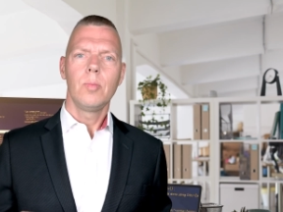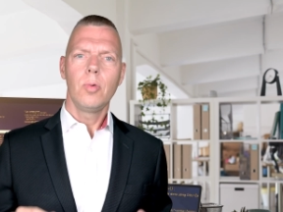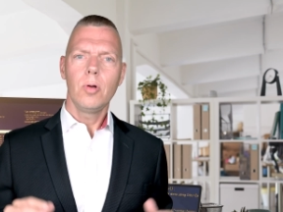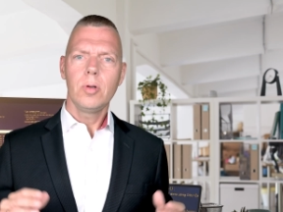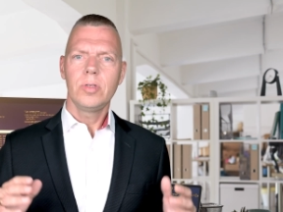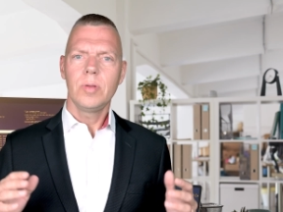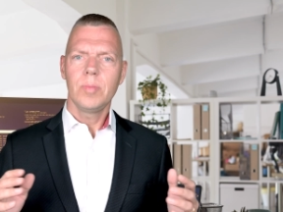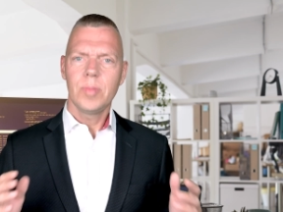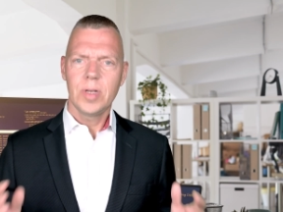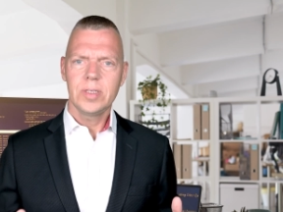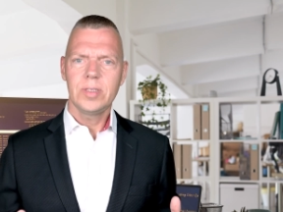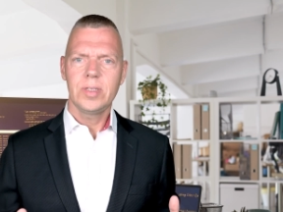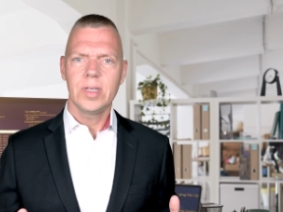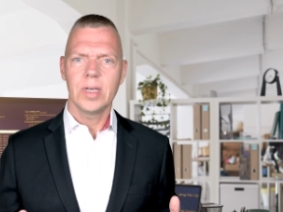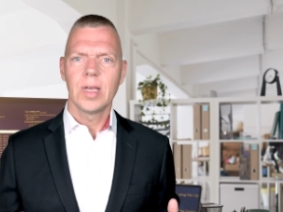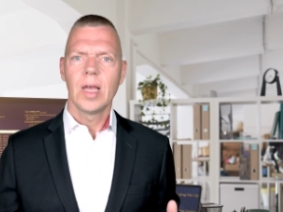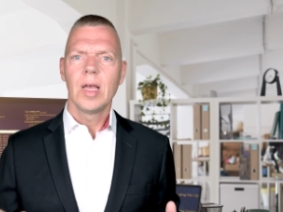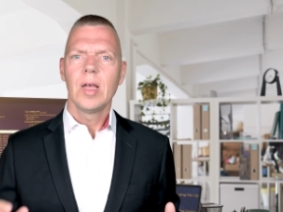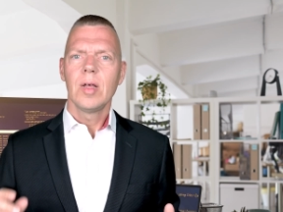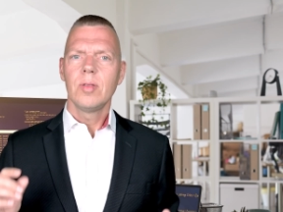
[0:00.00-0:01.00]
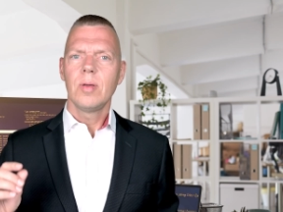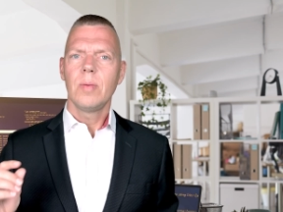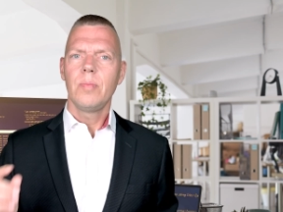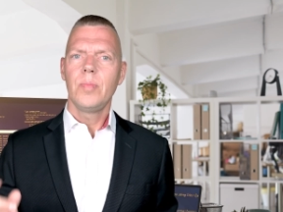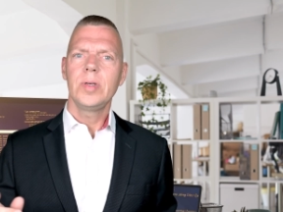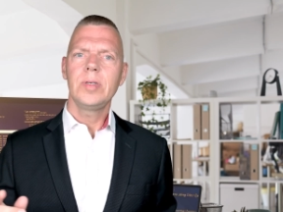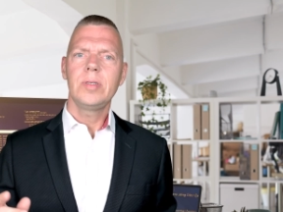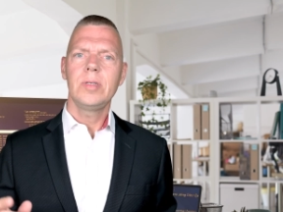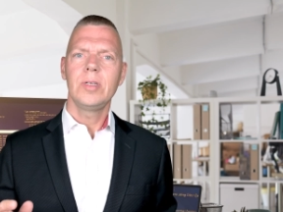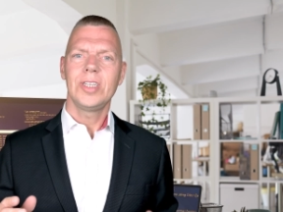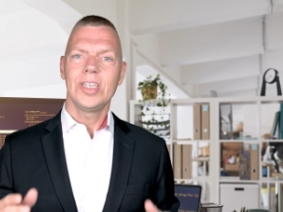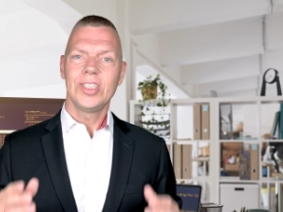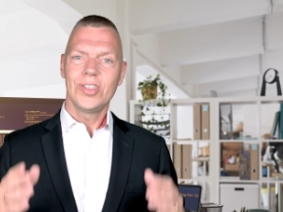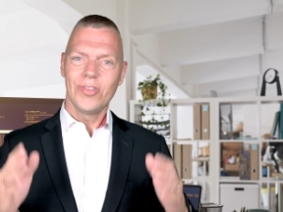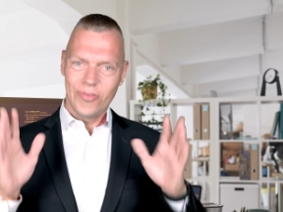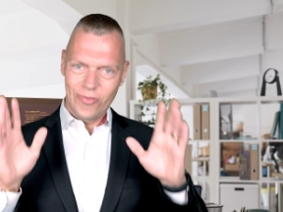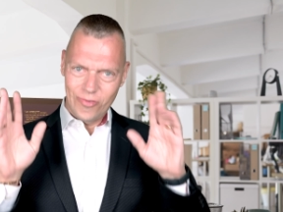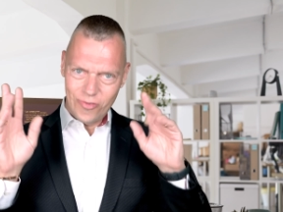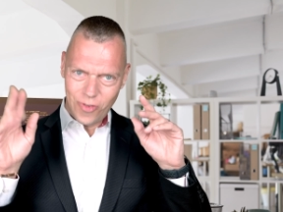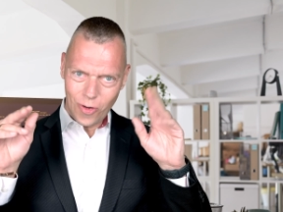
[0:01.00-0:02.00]
Put simplistic, the business
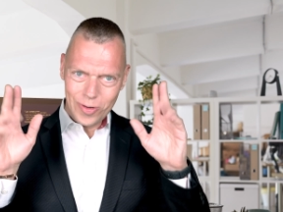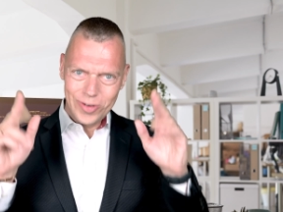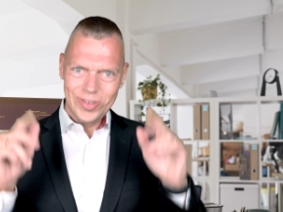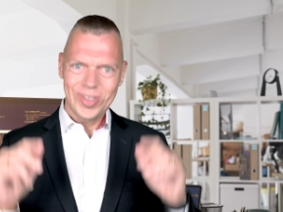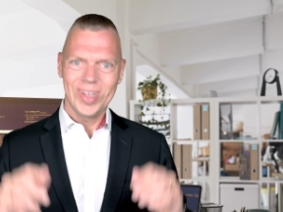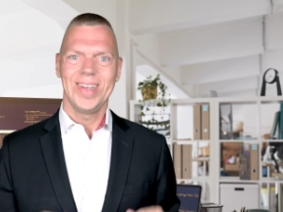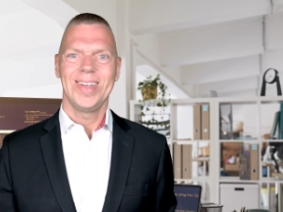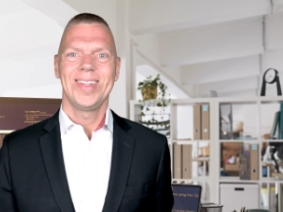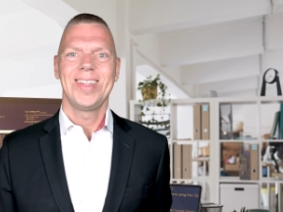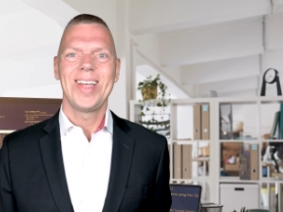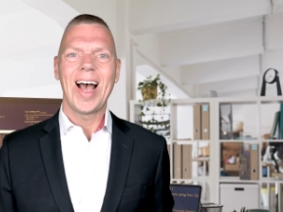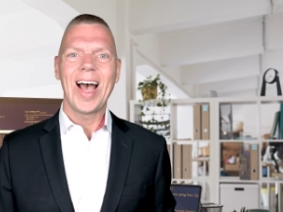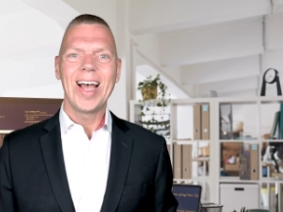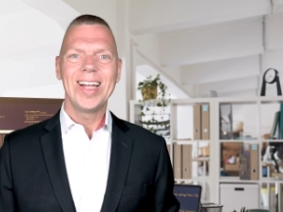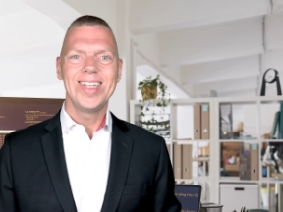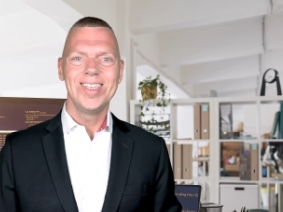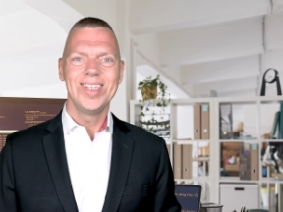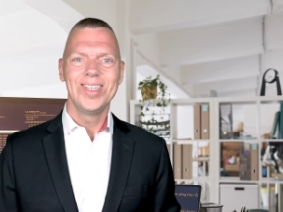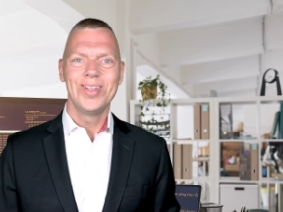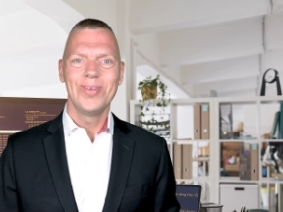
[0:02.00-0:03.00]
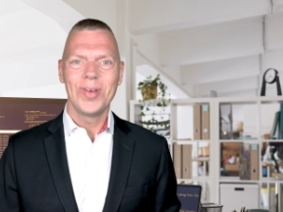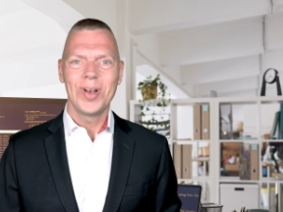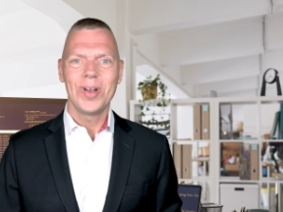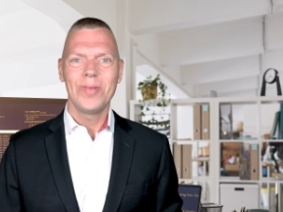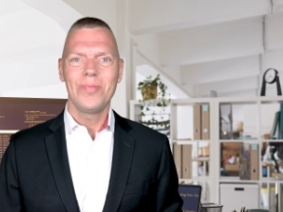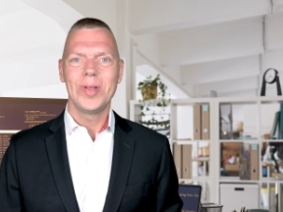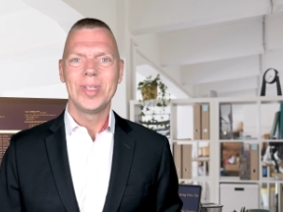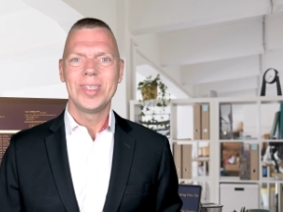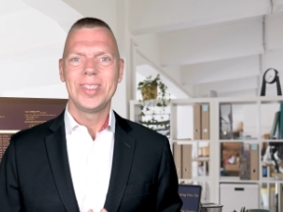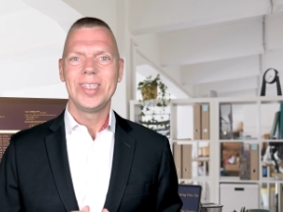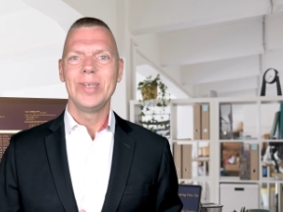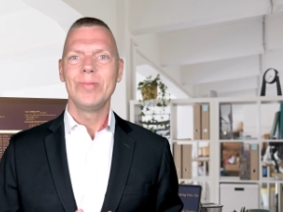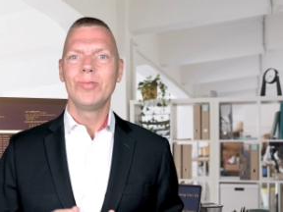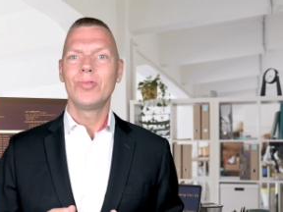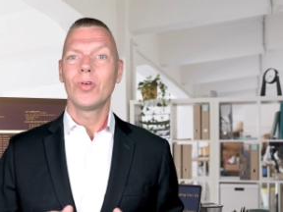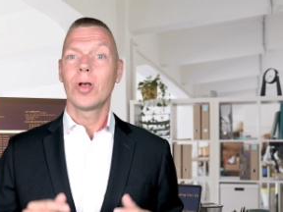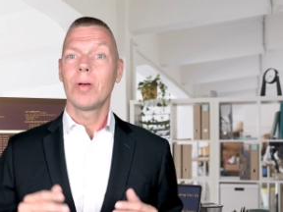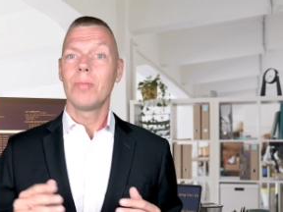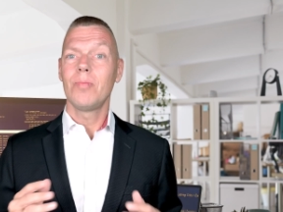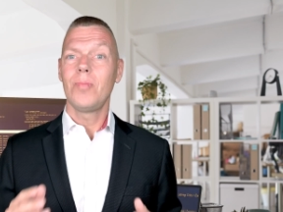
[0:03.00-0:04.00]
is forcing the IT development team
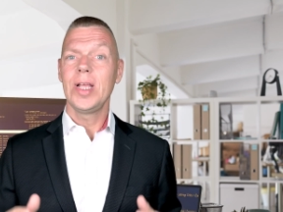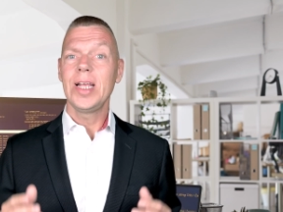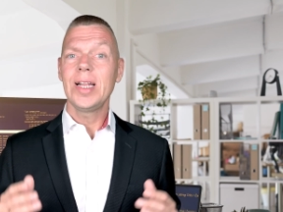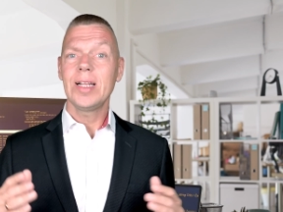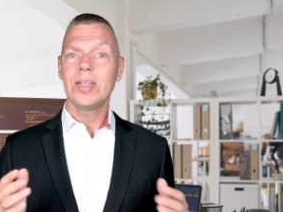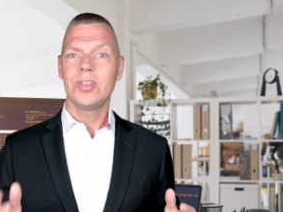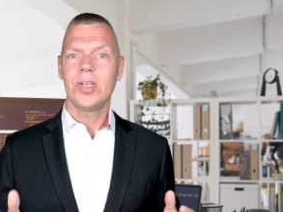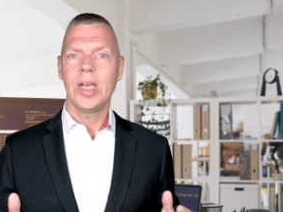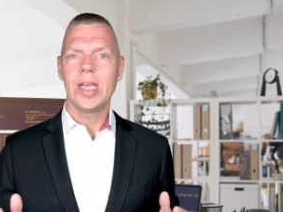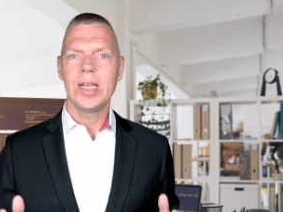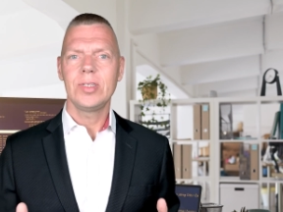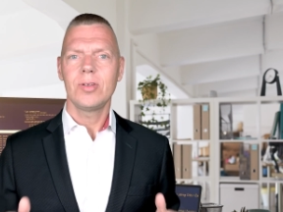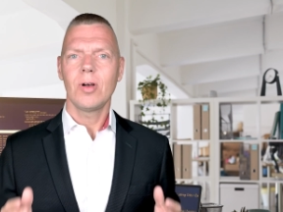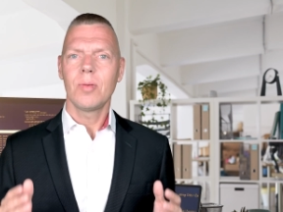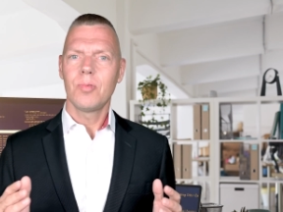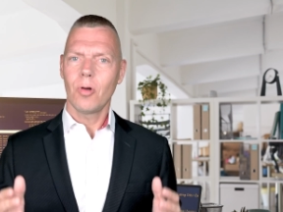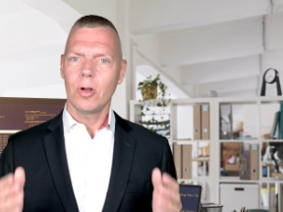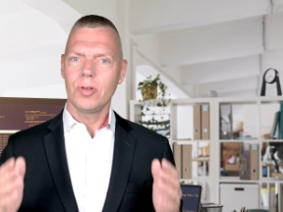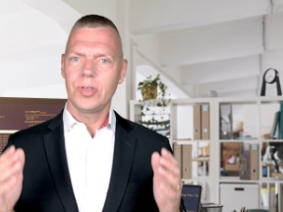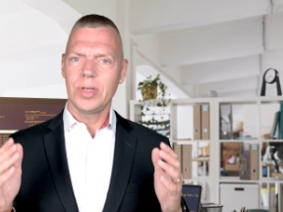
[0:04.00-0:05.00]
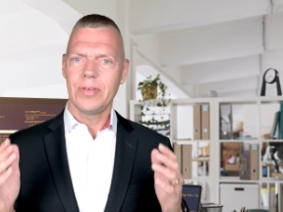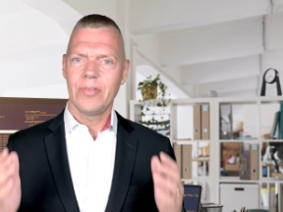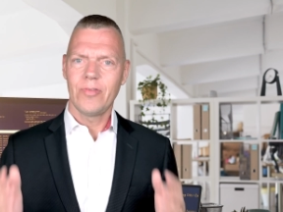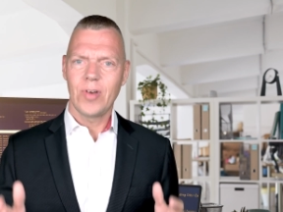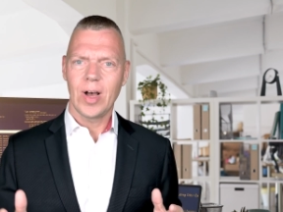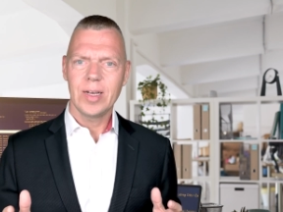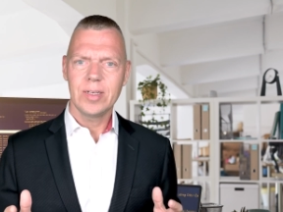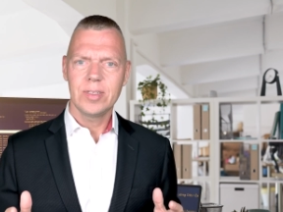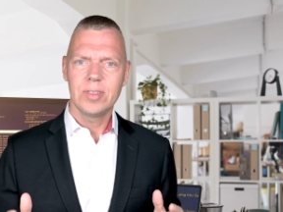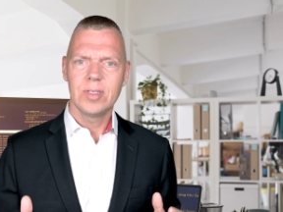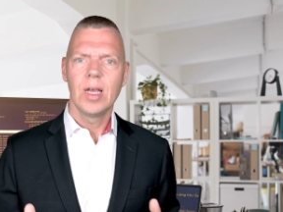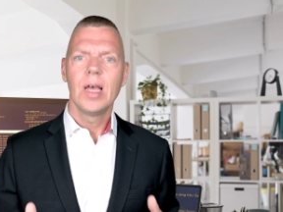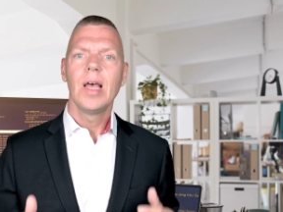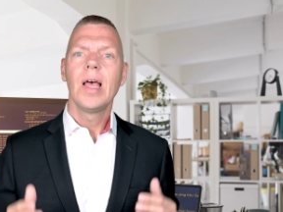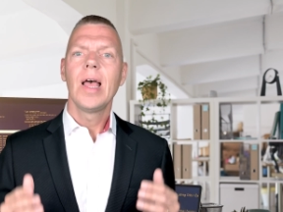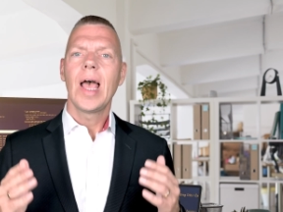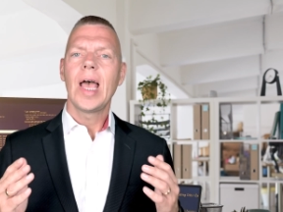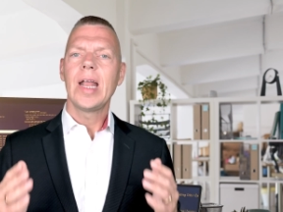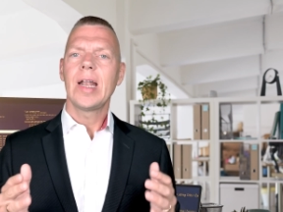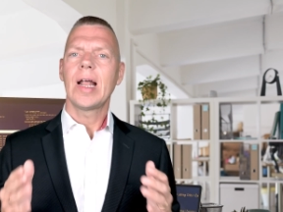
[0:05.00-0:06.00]
to complete a change or project fast,
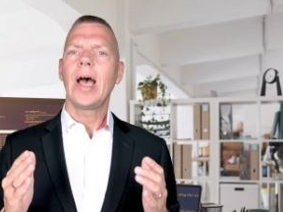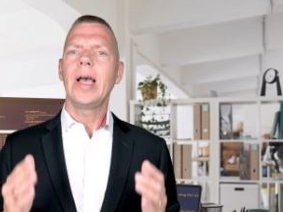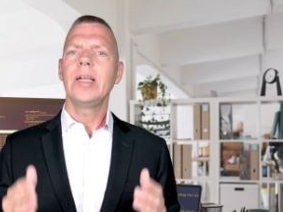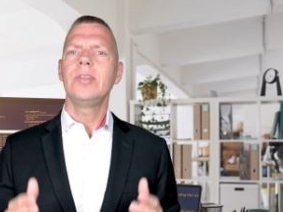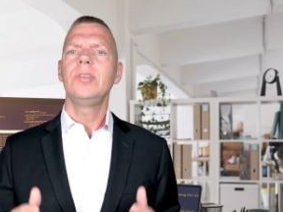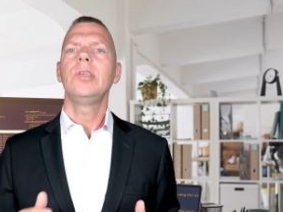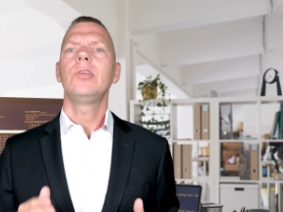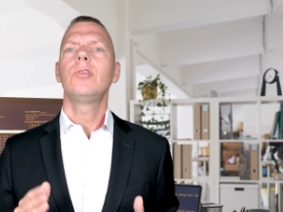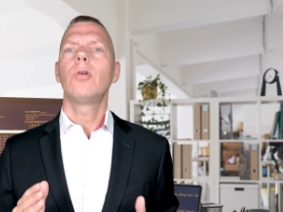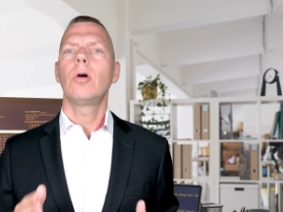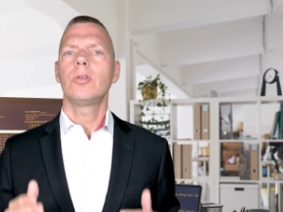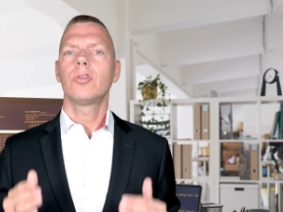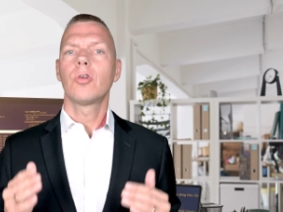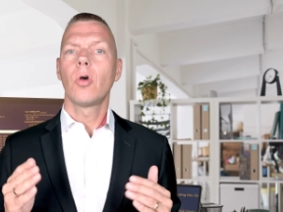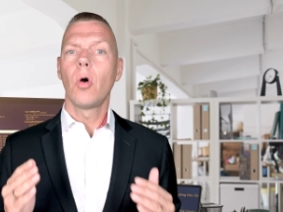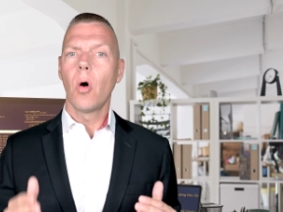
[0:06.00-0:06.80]
and IT cuts